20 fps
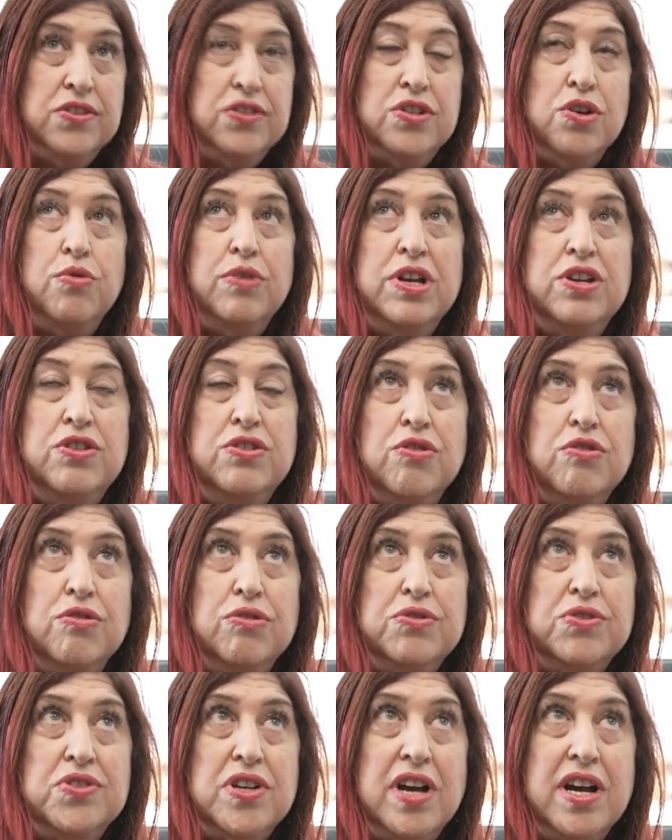So in
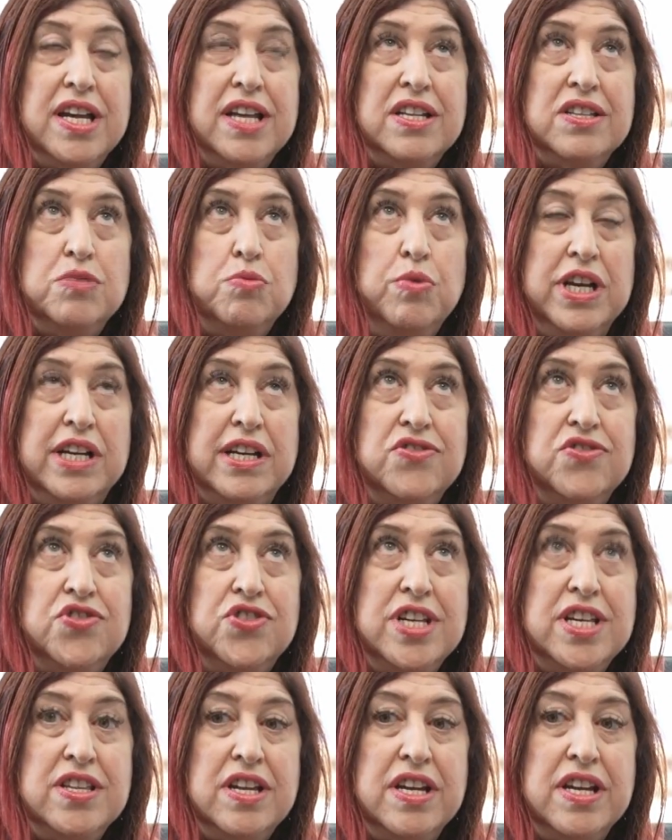neuroscience, we can
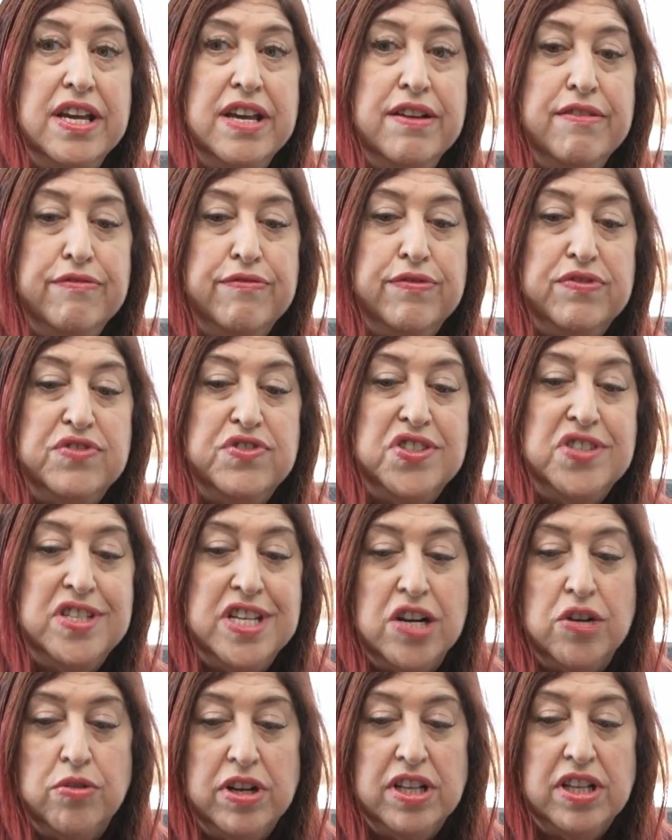see that if
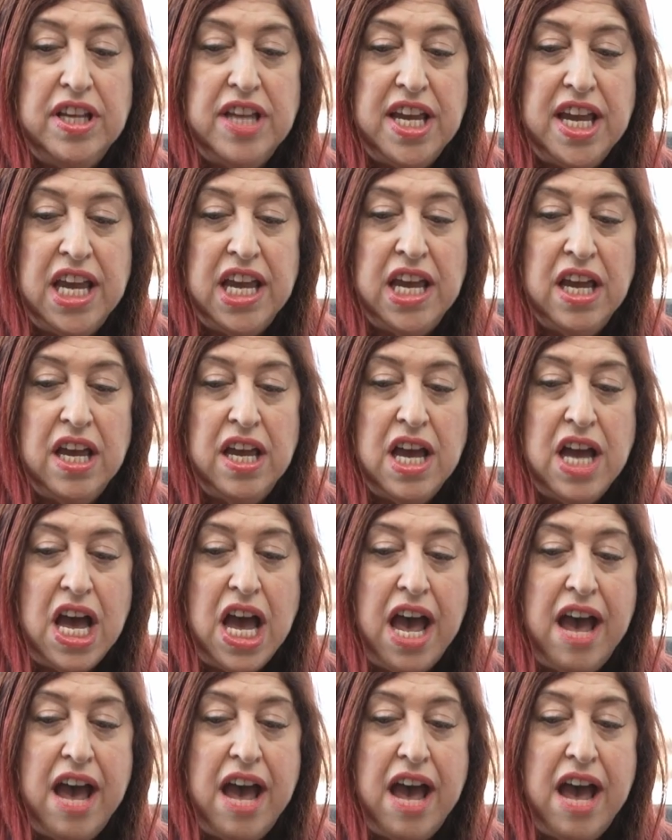secretly